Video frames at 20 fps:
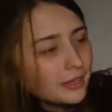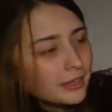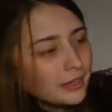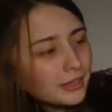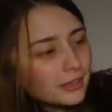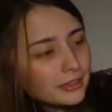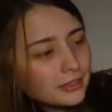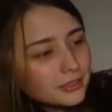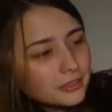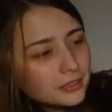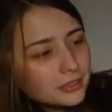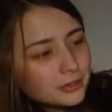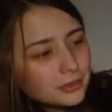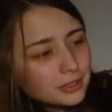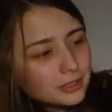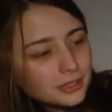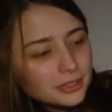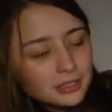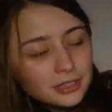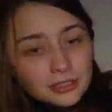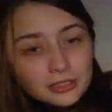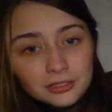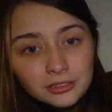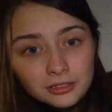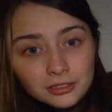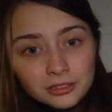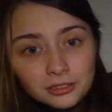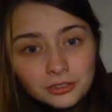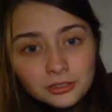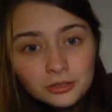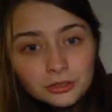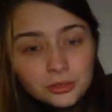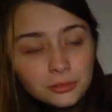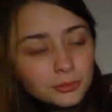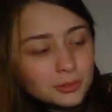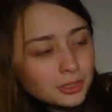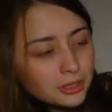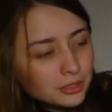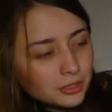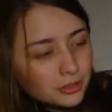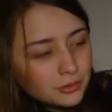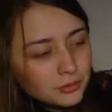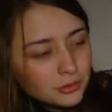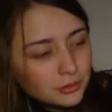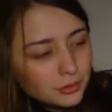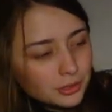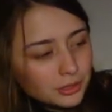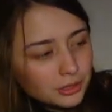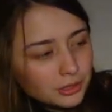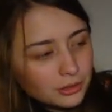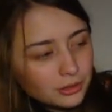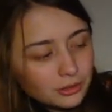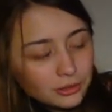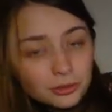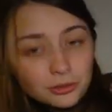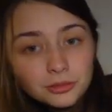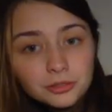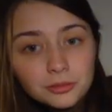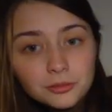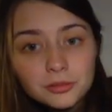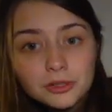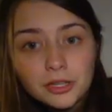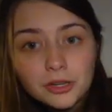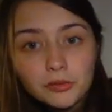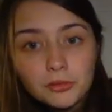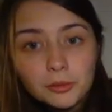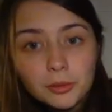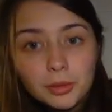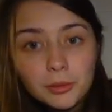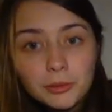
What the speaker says: and so I decided to do them myself so I could learn some stuff about